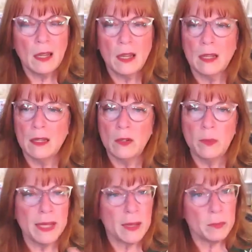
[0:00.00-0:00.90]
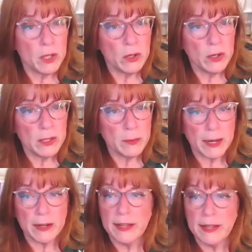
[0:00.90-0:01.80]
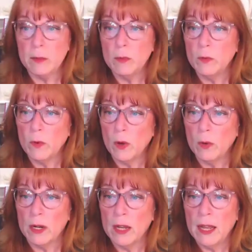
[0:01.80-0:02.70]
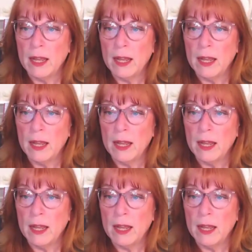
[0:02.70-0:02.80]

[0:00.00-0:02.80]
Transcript: And then you become curious about it, and then you move forward,